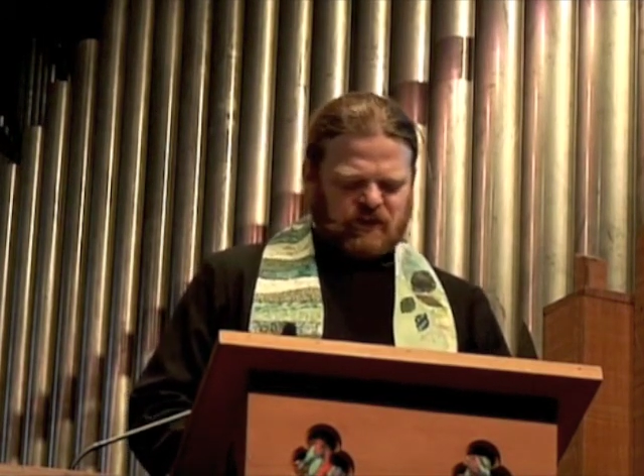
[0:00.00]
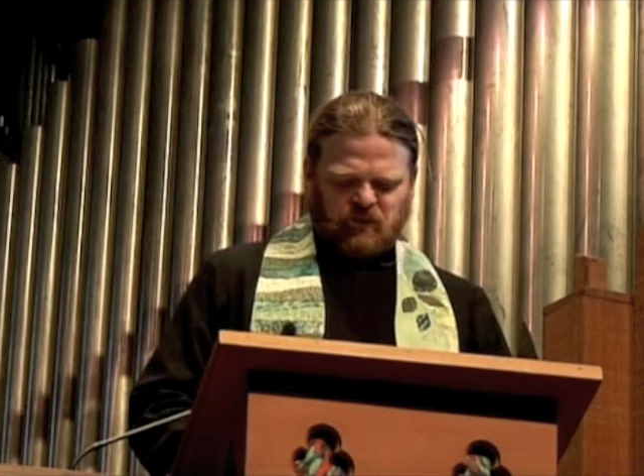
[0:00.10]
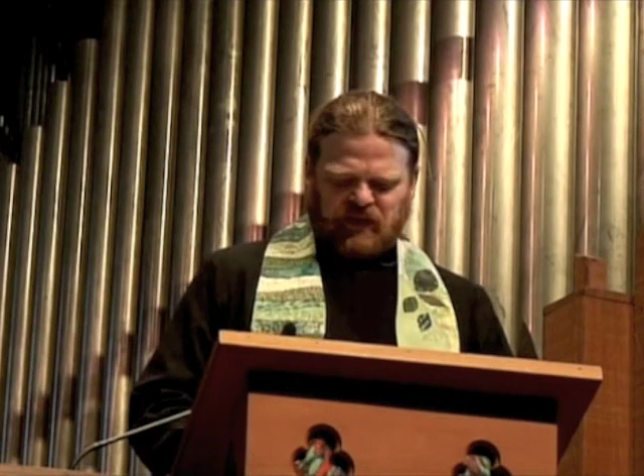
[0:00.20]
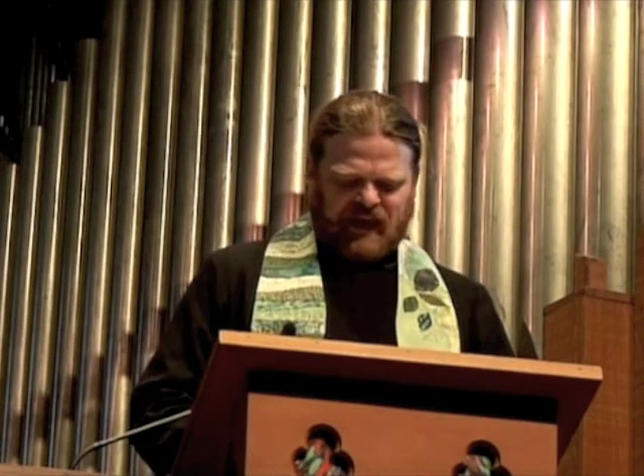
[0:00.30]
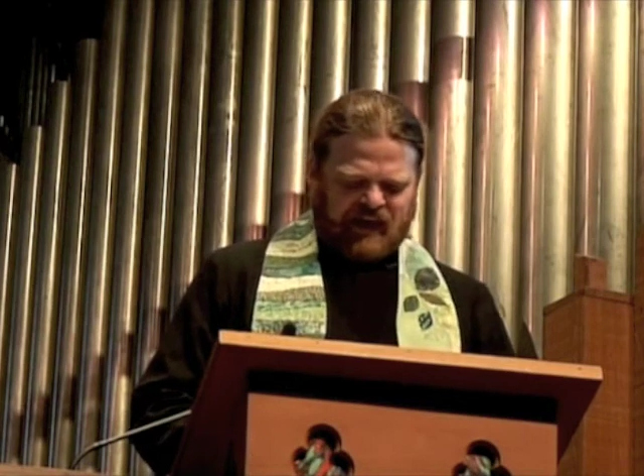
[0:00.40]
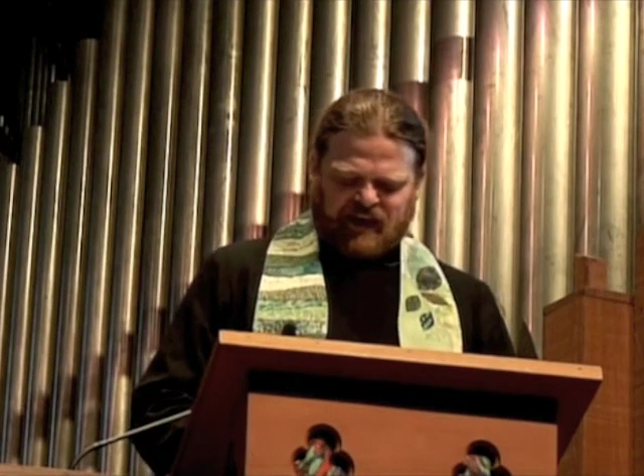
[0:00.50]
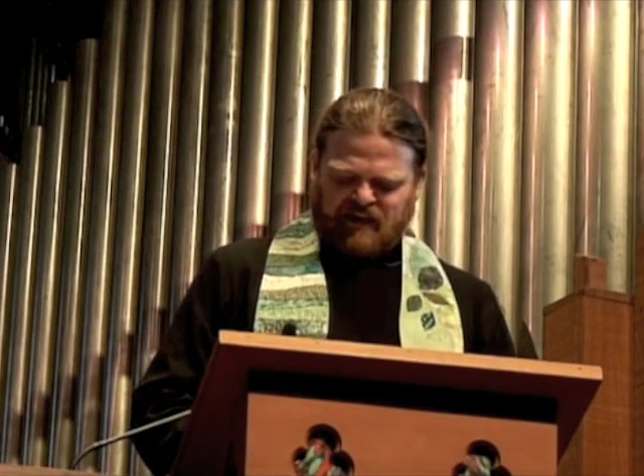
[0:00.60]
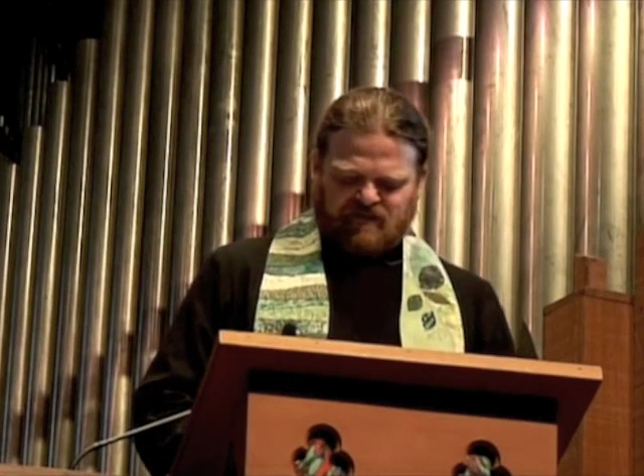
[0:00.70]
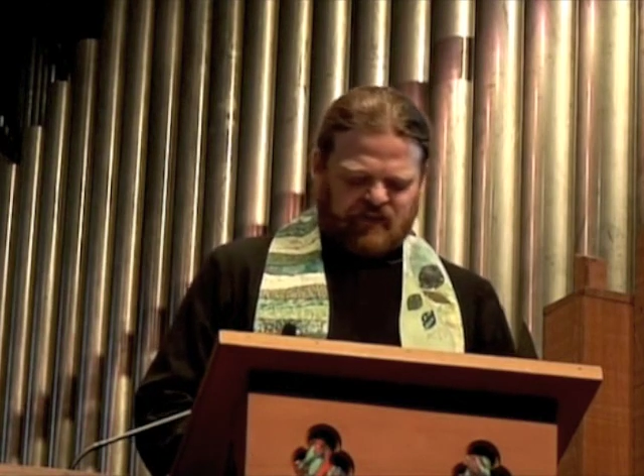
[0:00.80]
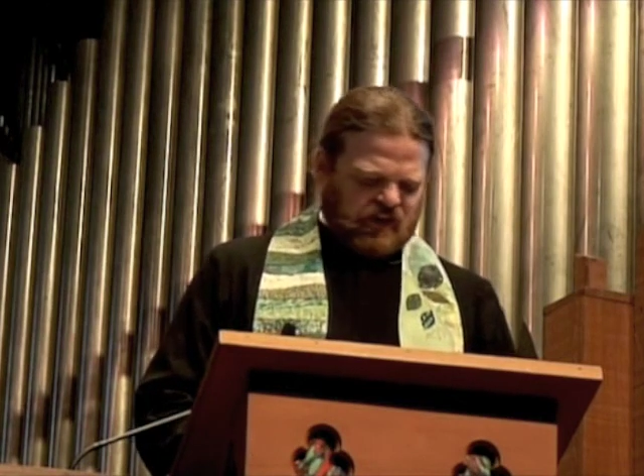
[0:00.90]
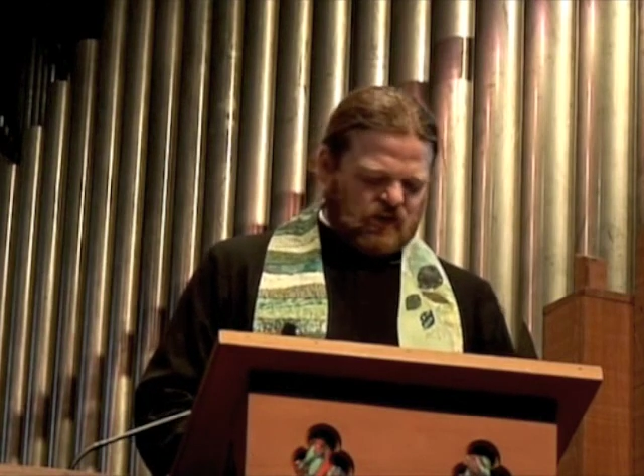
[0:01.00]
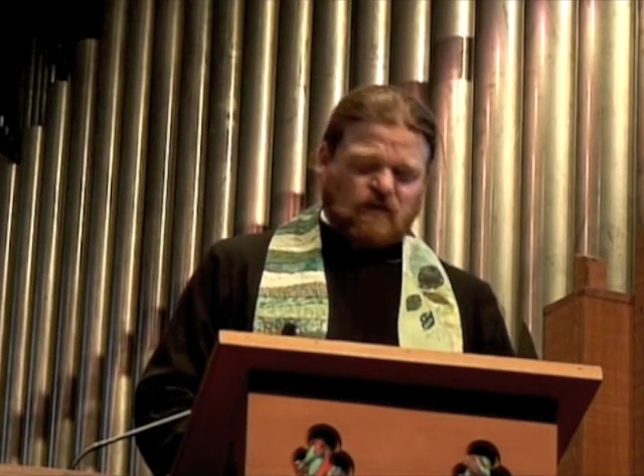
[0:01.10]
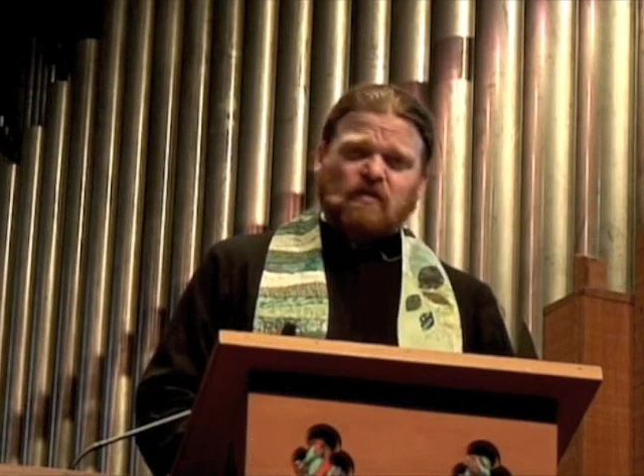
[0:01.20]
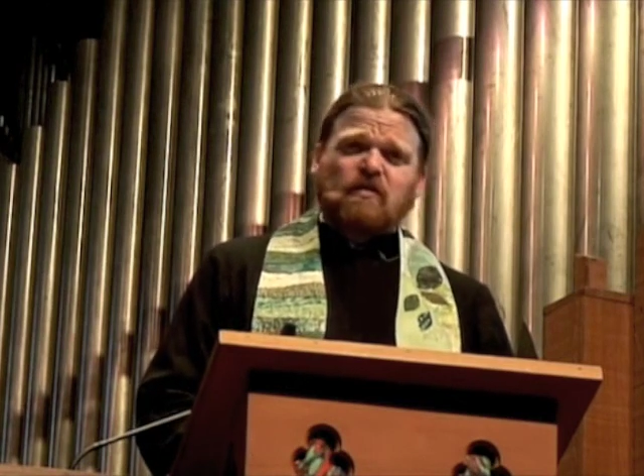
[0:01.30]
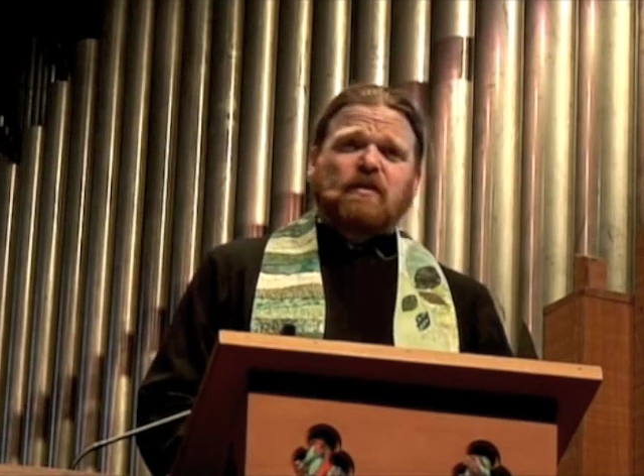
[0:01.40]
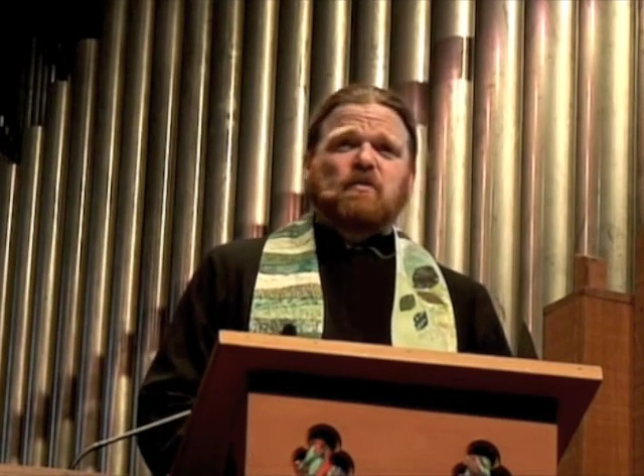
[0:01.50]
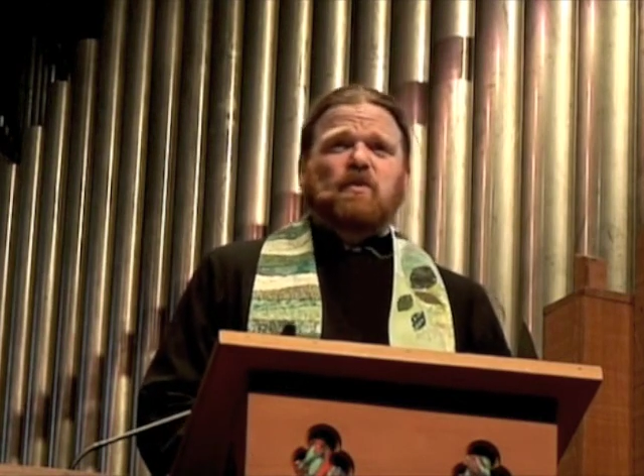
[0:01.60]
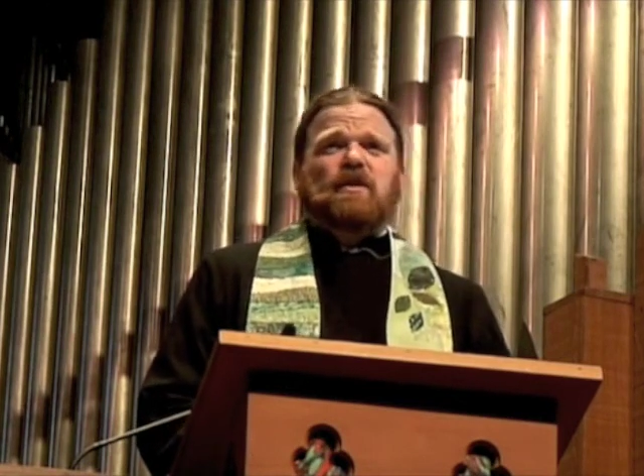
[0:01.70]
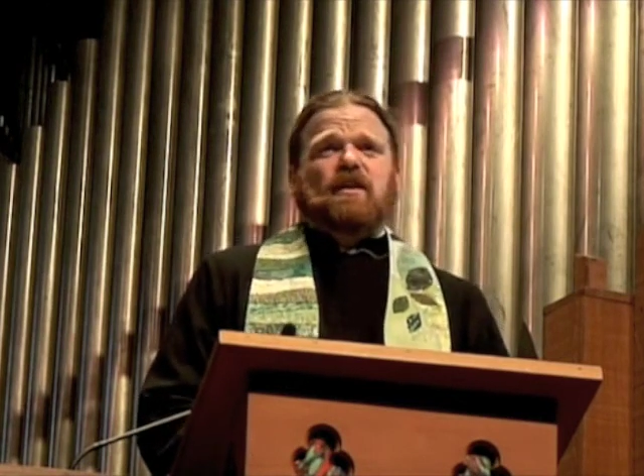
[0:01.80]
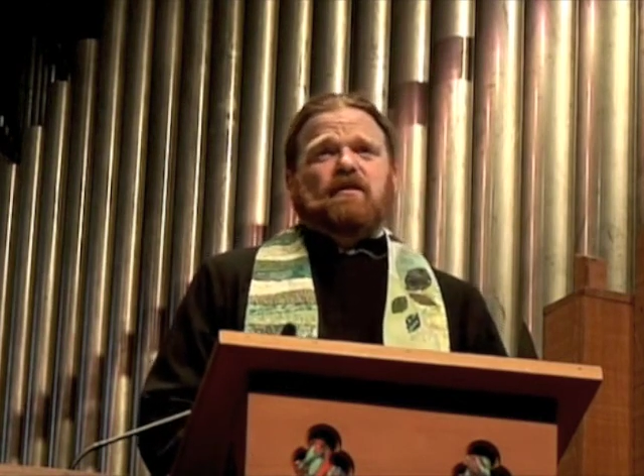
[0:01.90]
that we have and all that
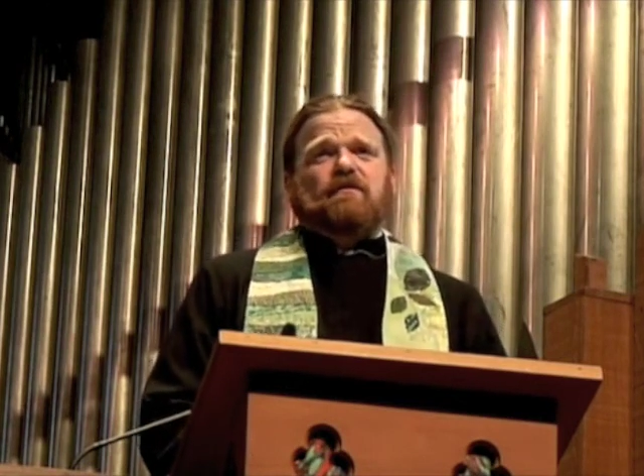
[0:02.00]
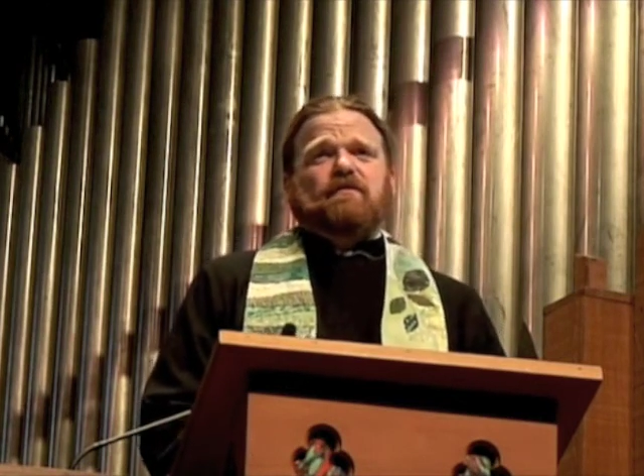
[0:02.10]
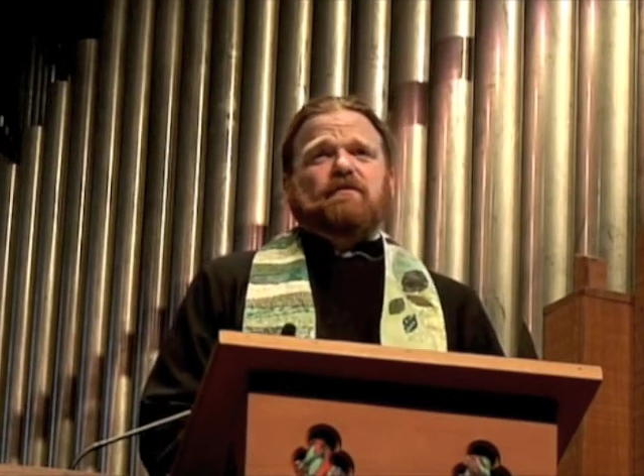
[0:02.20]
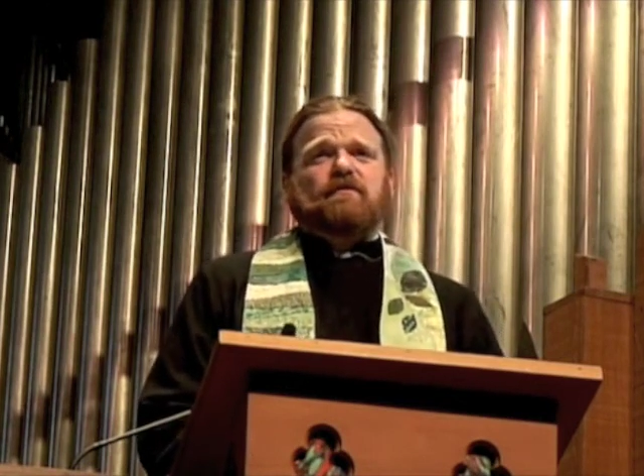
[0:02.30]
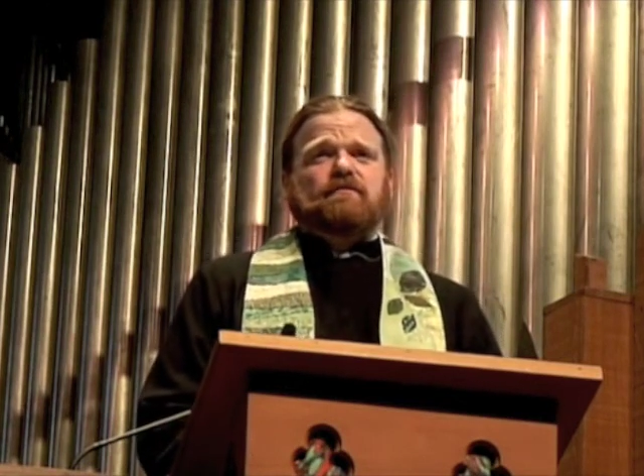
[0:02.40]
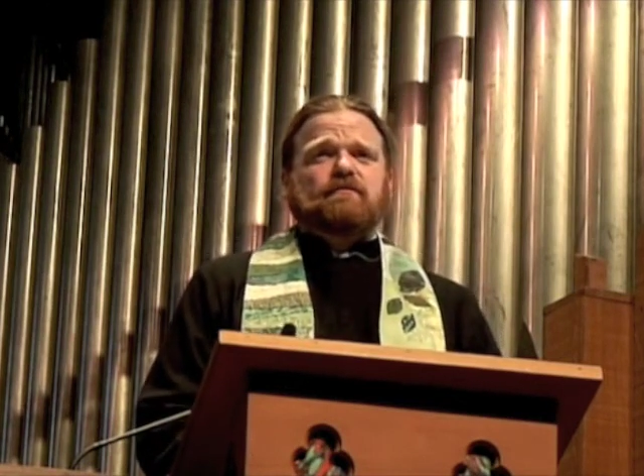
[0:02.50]
we love.